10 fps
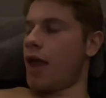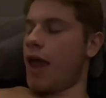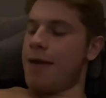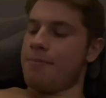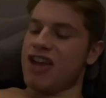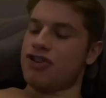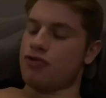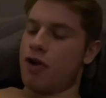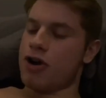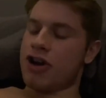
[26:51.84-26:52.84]
Am I
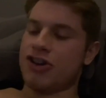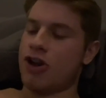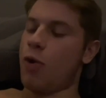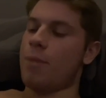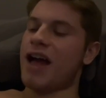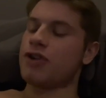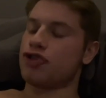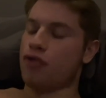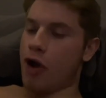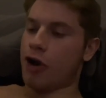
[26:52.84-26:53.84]
drunk? No, I'm not
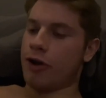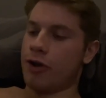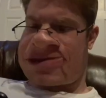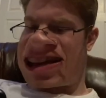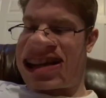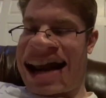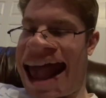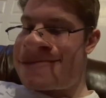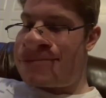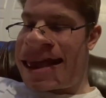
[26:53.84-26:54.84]
drunk and I
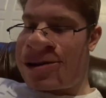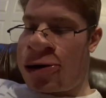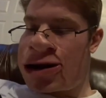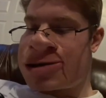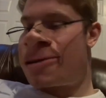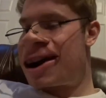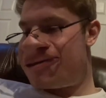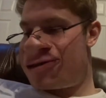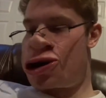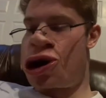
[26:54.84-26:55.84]
ain't paying all this money
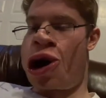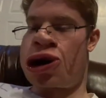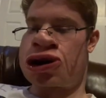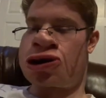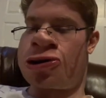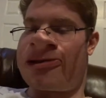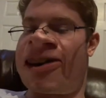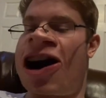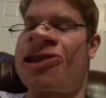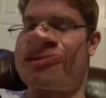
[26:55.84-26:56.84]
for you to go to school and
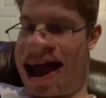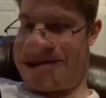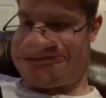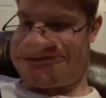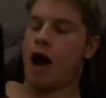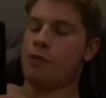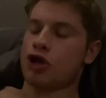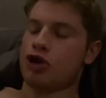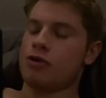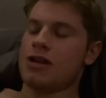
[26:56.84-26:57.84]
fuck around. I'm
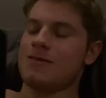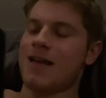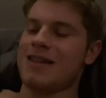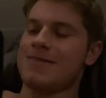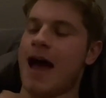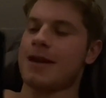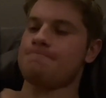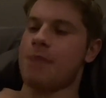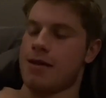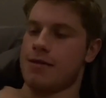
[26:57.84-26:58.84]
literally laying down in
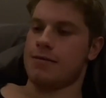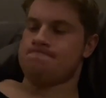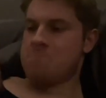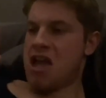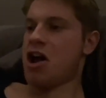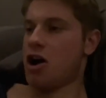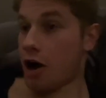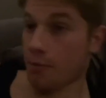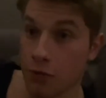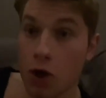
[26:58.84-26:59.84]
bed. Hey, hungry.
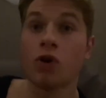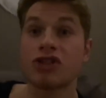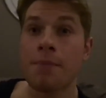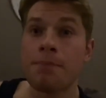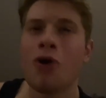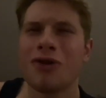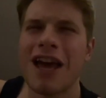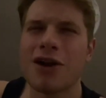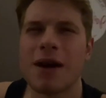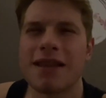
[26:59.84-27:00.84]
What's up, bro? Yeah,
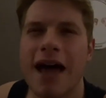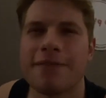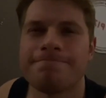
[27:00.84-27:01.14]
it was my dad.